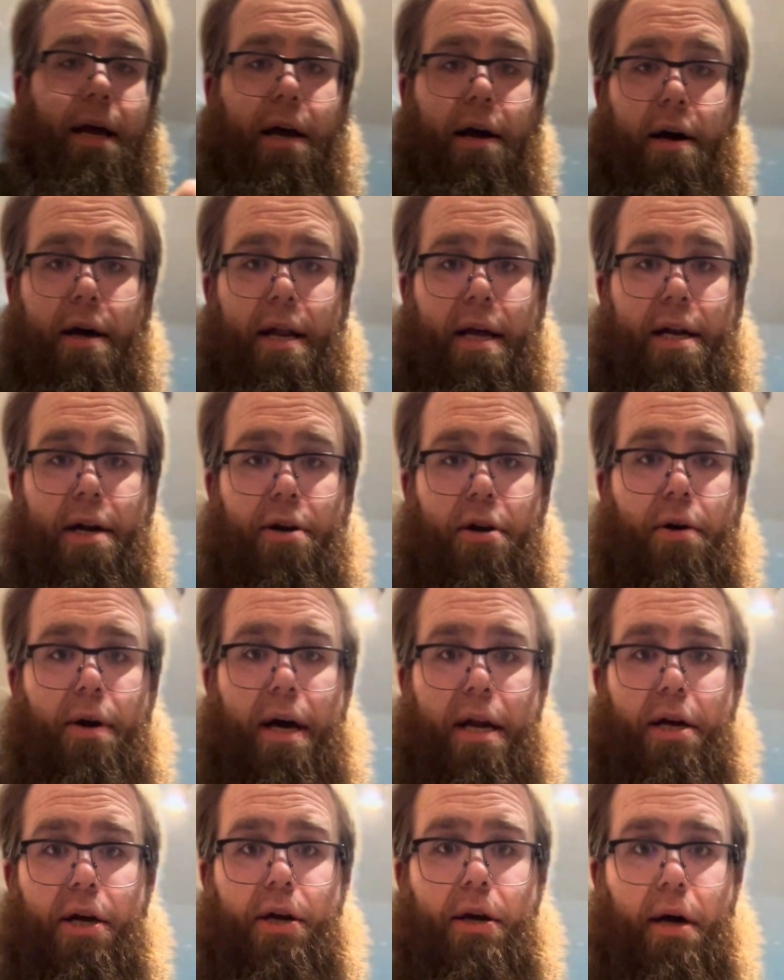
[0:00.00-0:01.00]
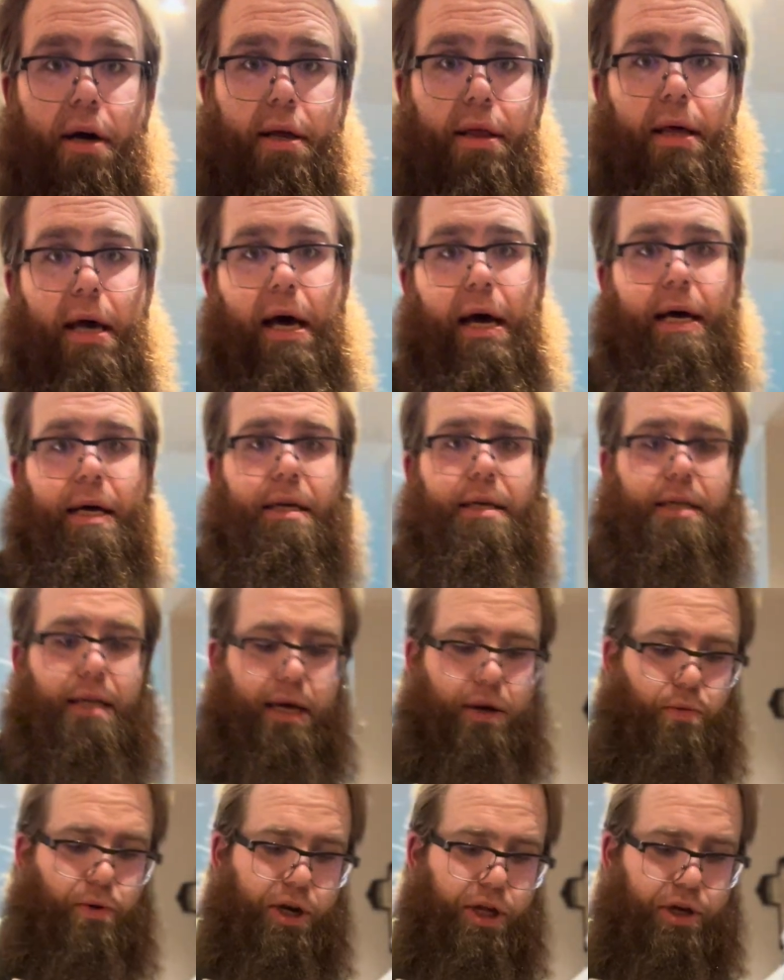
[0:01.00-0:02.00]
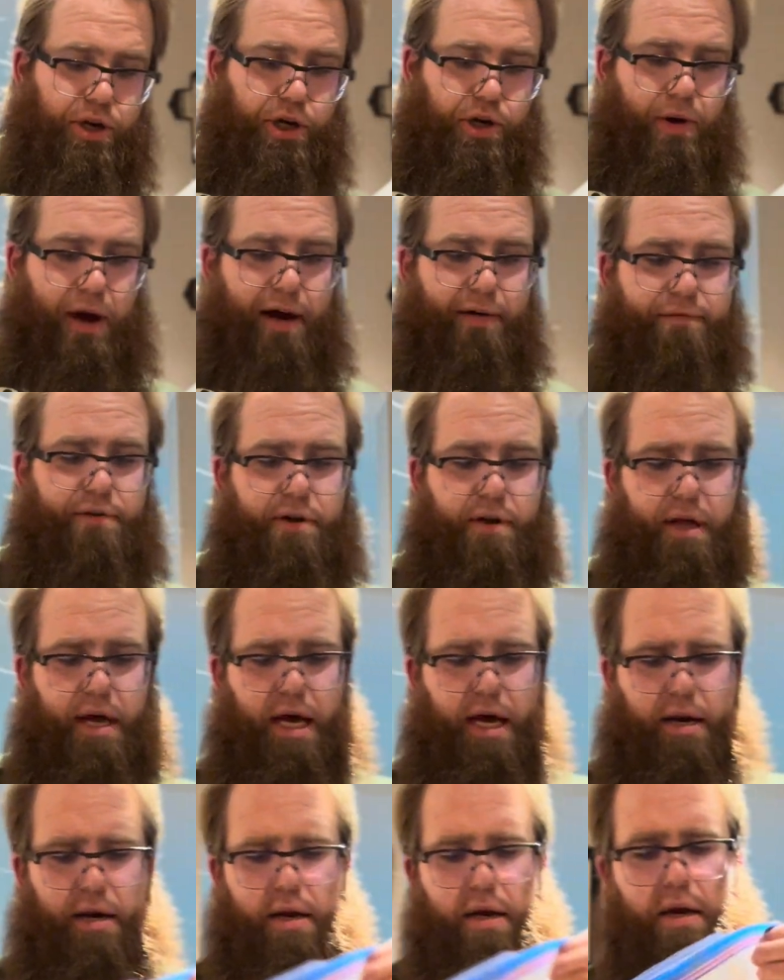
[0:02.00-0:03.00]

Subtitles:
god, I don't know how to cook that. It's like, what do you do after that?